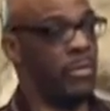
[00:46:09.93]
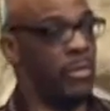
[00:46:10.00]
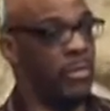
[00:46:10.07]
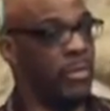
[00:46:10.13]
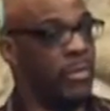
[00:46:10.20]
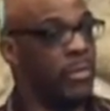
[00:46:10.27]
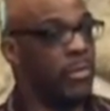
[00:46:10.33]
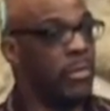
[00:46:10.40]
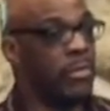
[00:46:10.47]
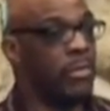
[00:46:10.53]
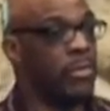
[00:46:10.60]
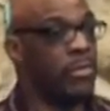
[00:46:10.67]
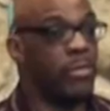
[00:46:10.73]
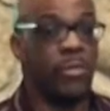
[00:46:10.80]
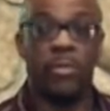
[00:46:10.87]

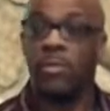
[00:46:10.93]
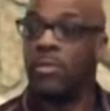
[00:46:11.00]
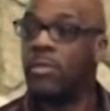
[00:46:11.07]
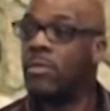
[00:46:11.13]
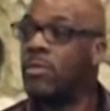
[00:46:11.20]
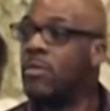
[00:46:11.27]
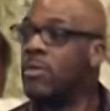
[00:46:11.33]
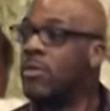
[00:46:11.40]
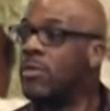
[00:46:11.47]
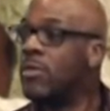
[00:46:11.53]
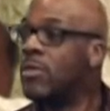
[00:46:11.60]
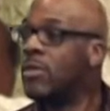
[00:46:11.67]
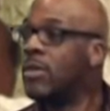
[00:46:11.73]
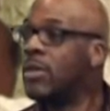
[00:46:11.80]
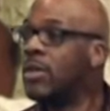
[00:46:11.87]

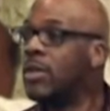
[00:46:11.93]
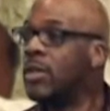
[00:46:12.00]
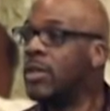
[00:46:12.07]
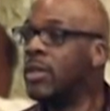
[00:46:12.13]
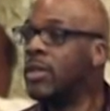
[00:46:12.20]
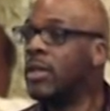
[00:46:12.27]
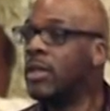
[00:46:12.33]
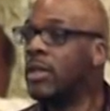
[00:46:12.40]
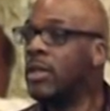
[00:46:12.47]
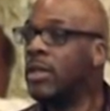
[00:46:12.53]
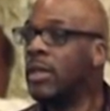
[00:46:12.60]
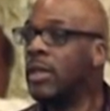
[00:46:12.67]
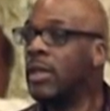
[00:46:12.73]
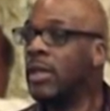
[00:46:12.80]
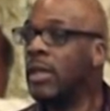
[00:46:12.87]

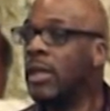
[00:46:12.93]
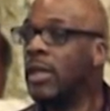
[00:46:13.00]
(silence)